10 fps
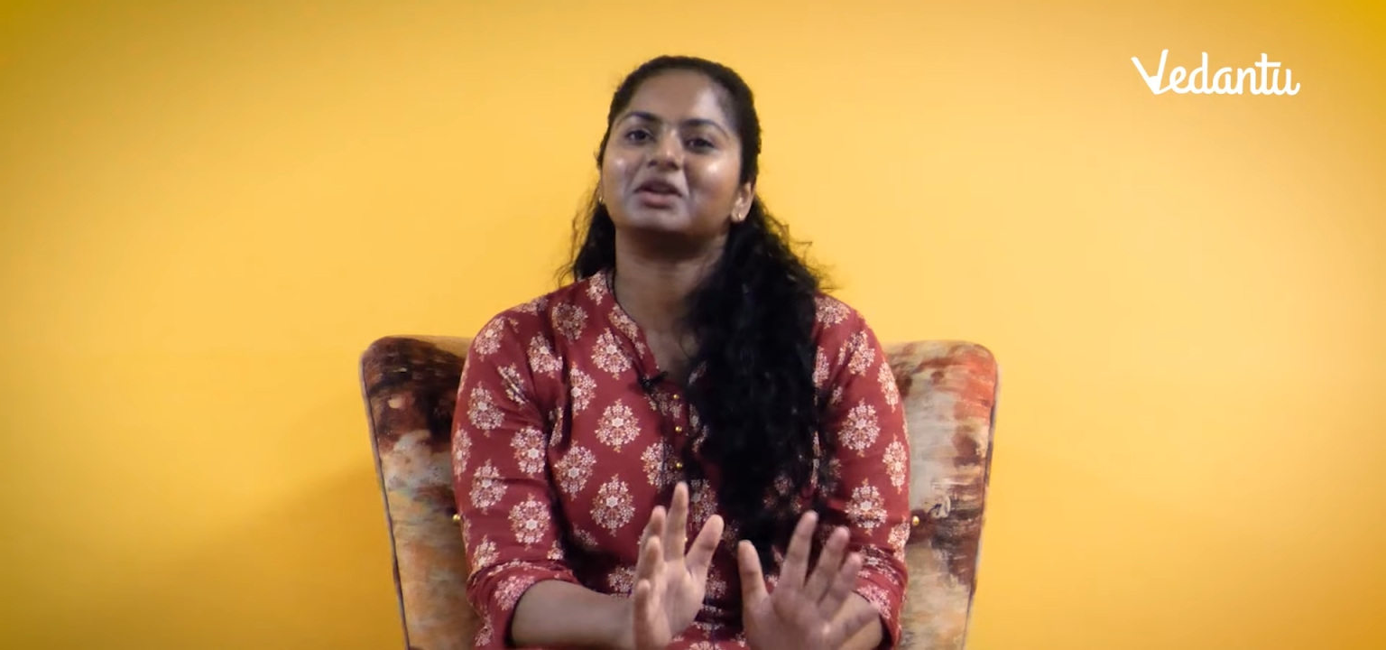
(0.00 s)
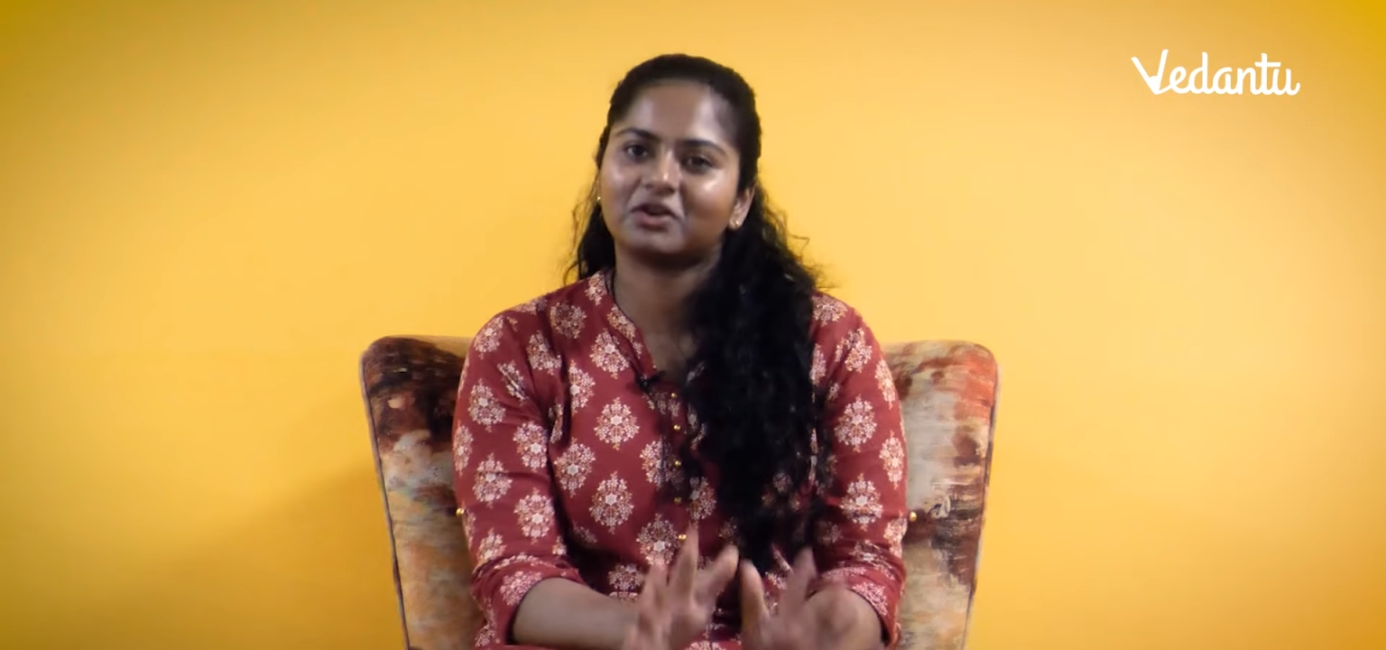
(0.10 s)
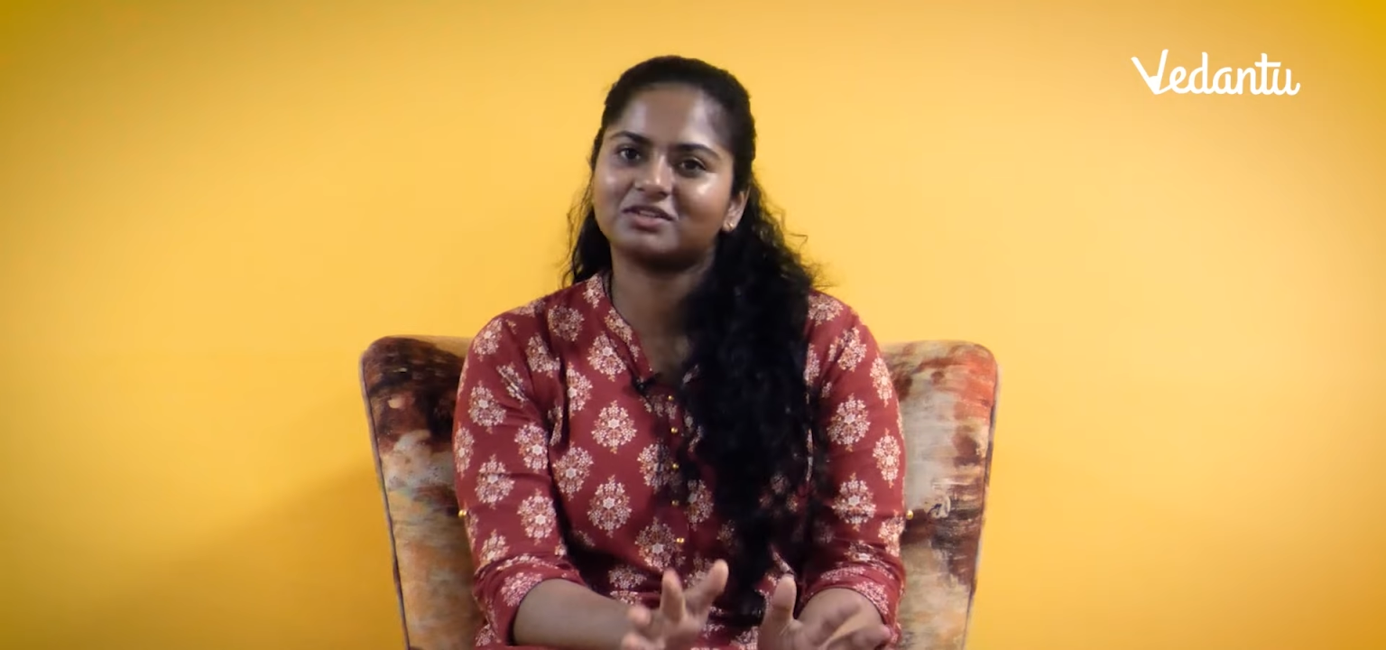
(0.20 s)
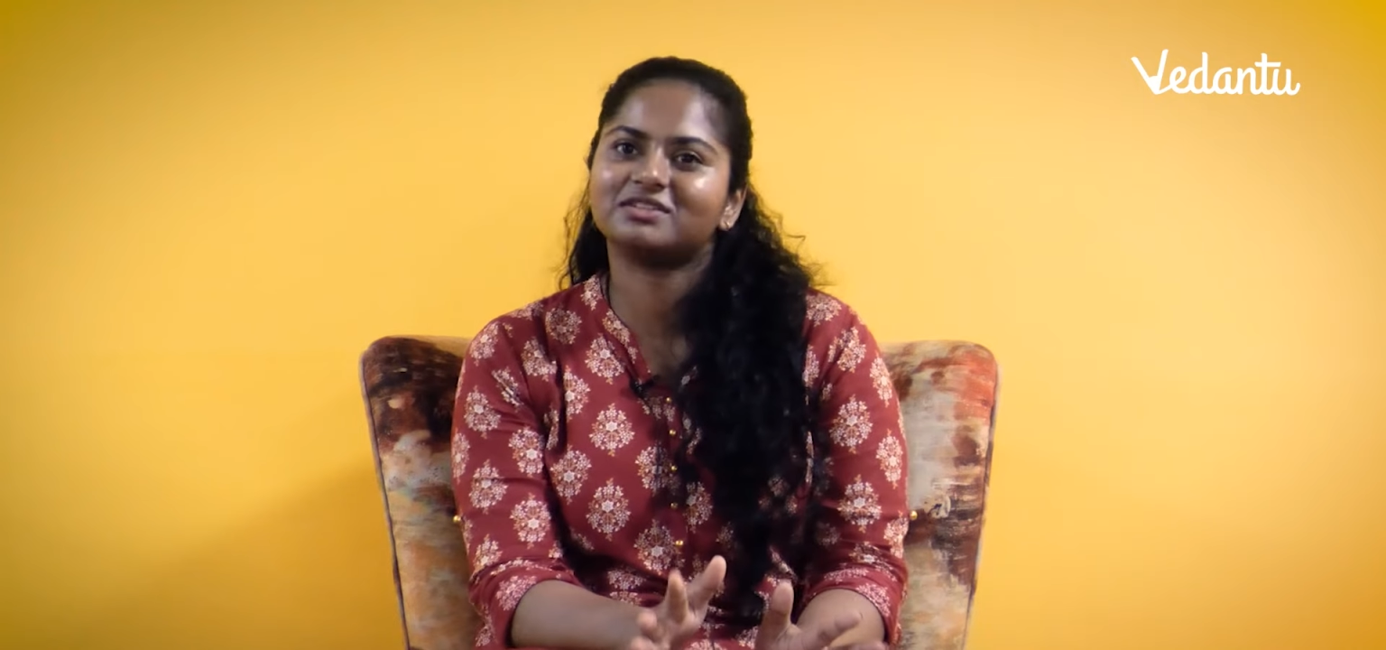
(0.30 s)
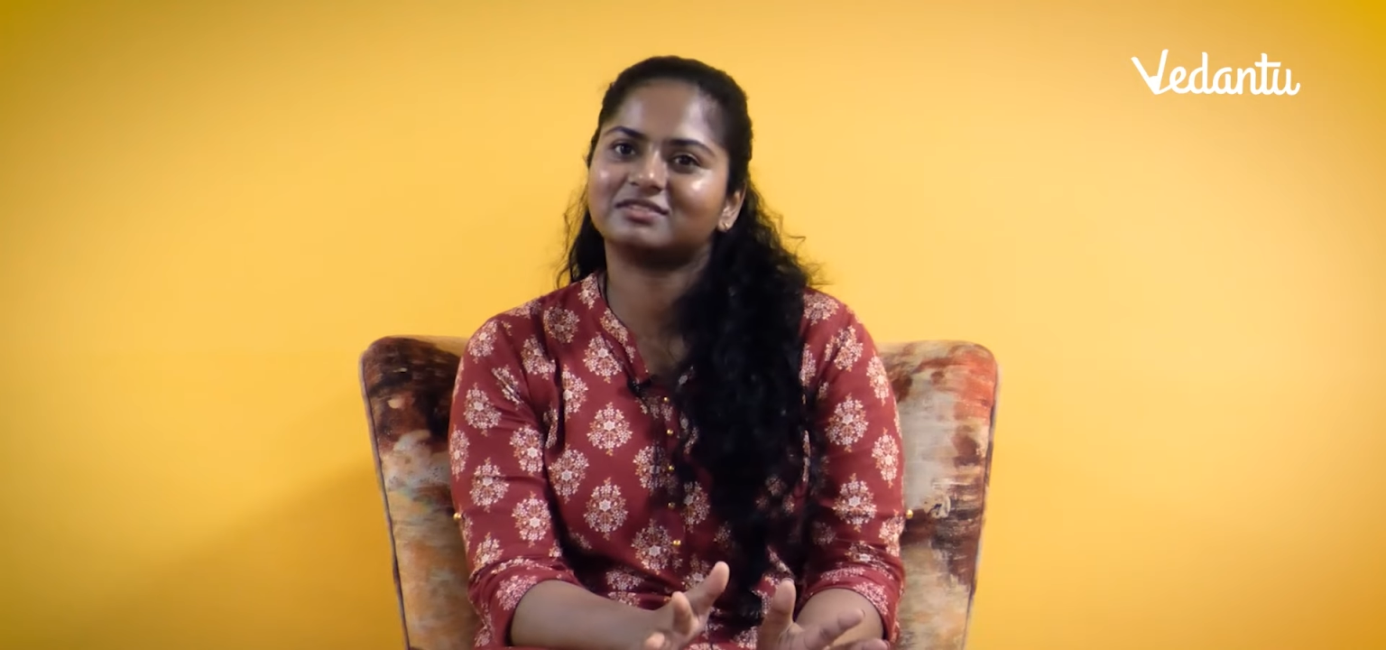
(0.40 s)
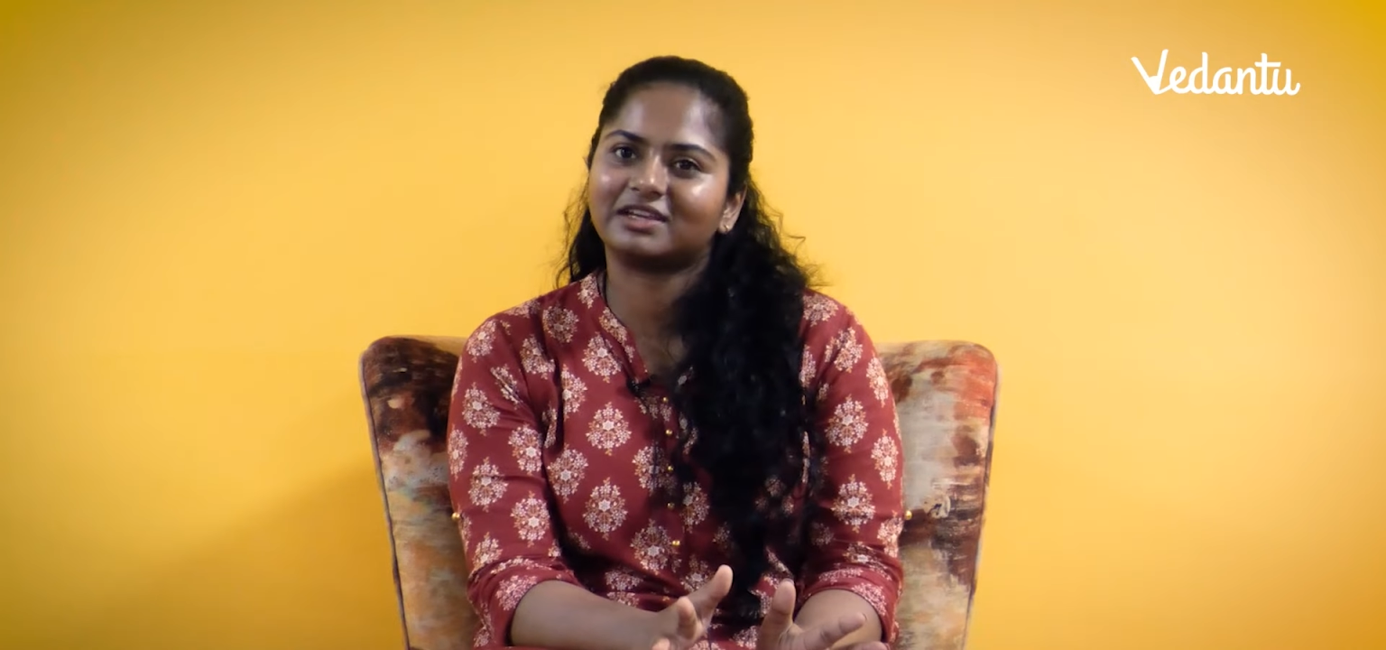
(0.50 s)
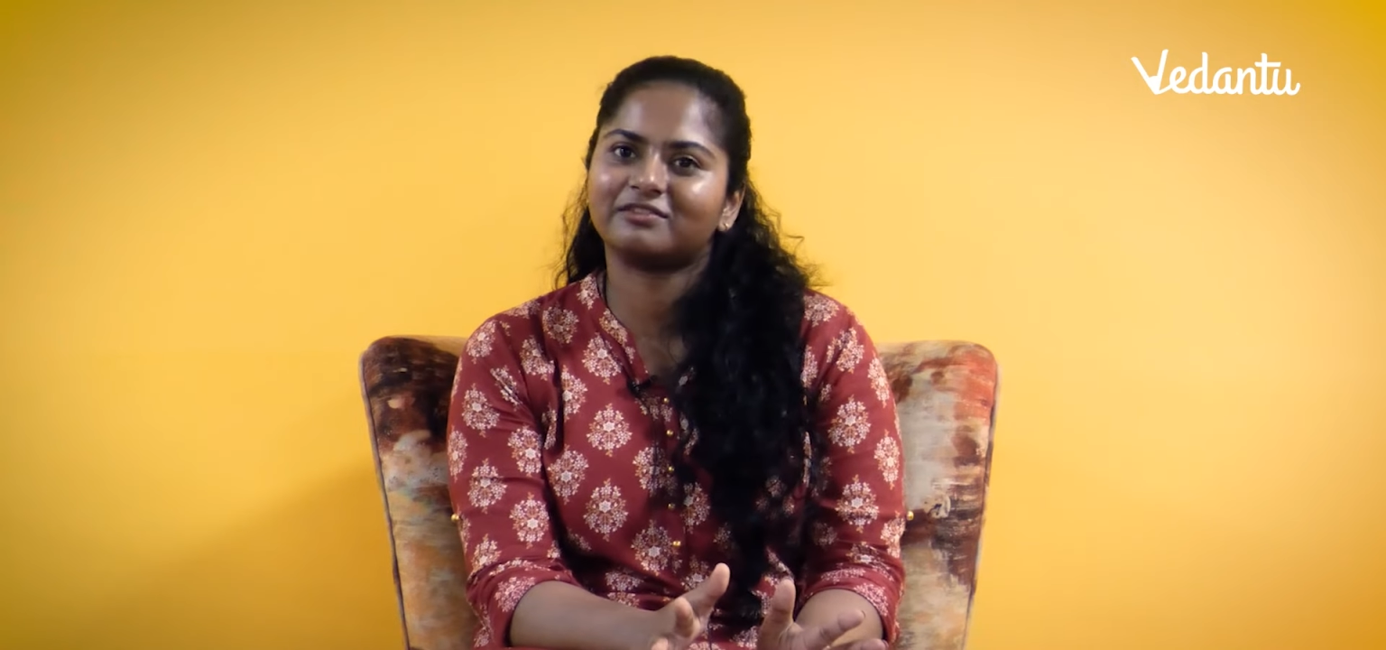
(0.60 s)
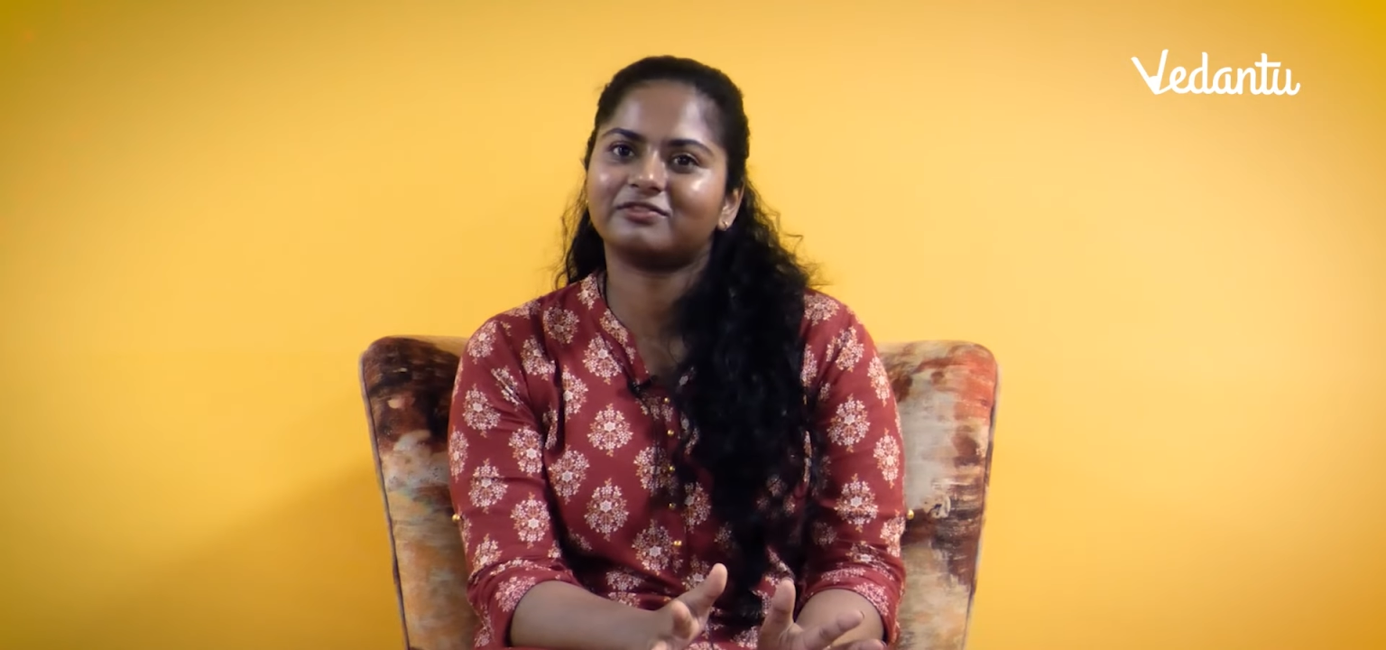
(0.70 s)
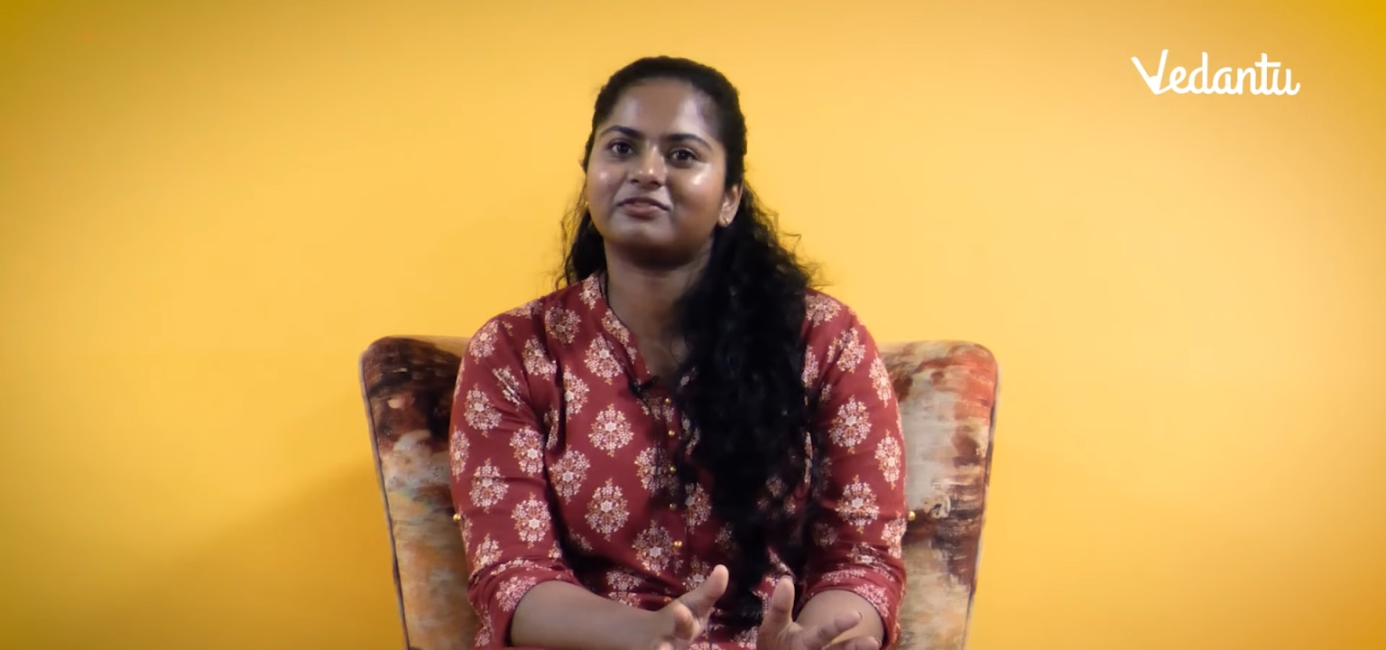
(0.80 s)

daughter safe.